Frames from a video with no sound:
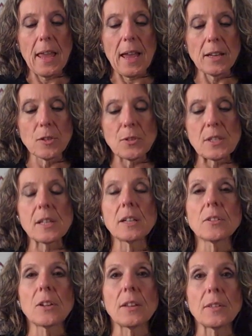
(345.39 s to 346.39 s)
and to
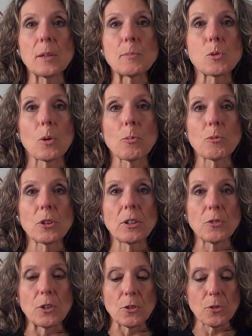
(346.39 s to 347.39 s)
facilitate the absorption
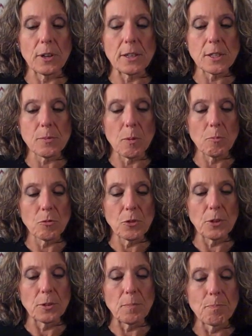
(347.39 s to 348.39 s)
of nutrients from
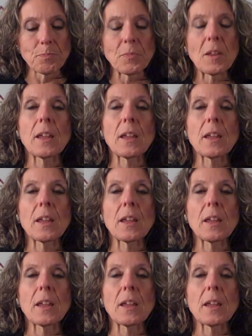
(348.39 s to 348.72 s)
food.